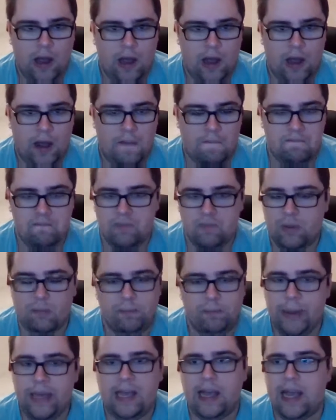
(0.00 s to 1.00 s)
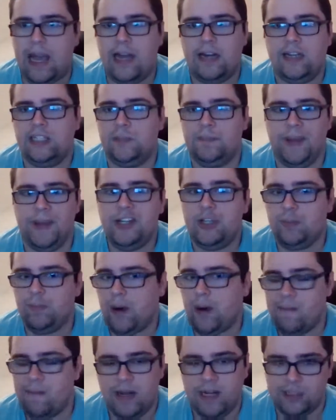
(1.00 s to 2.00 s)
uh, pick any speech
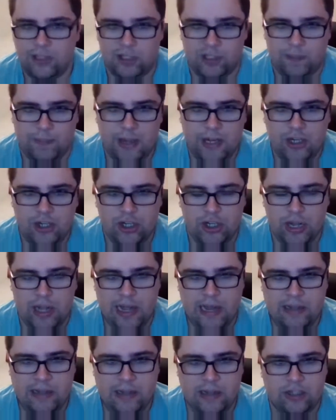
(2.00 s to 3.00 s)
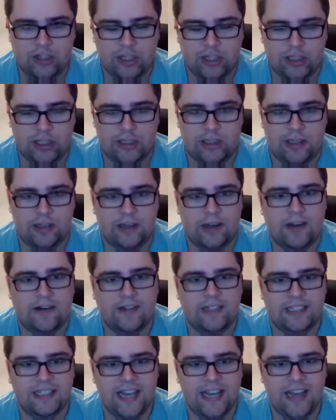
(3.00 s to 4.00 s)
prime minister speech and uh, just uh, how
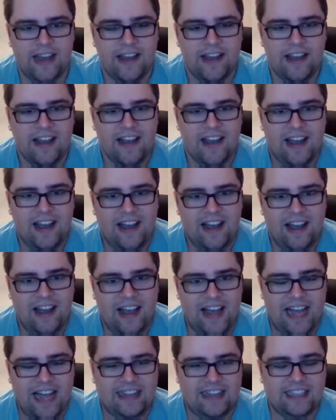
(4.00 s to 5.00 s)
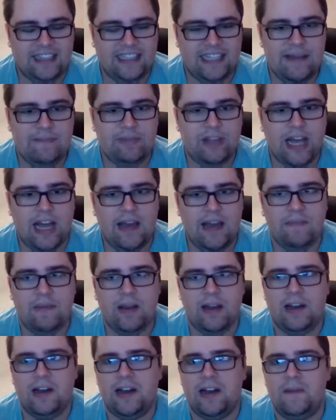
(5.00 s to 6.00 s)
do you say uh, at the same
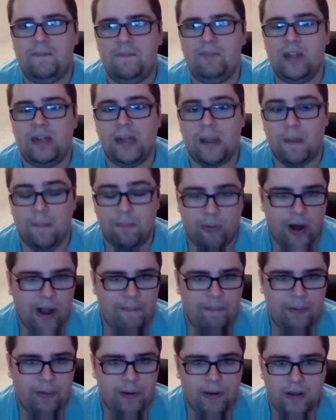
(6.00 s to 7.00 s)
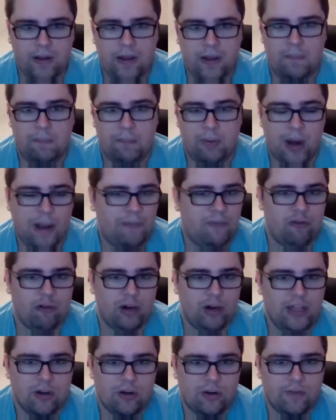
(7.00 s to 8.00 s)
time, uh, prep uh, prep
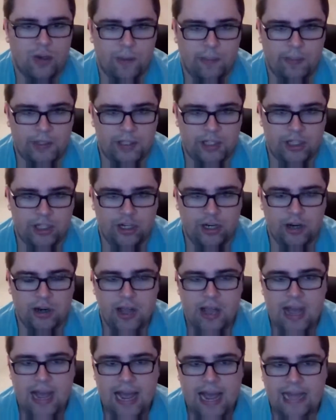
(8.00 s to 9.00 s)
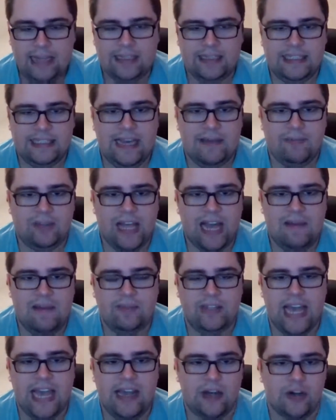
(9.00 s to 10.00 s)
for leader of the opposition. At the same
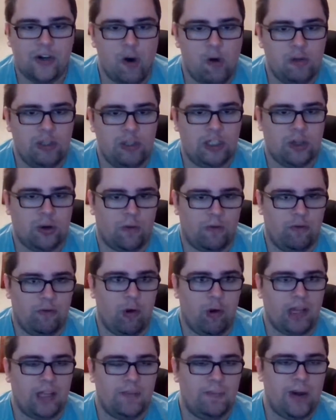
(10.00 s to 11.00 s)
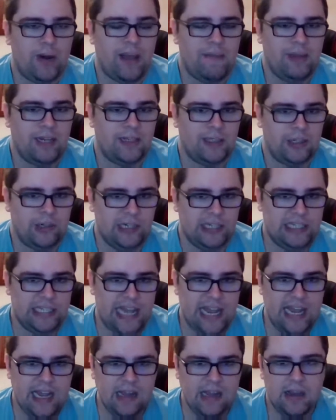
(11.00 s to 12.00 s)
time, take notes of what prime minister is
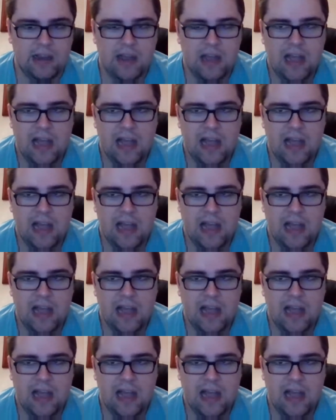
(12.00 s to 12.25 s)
saying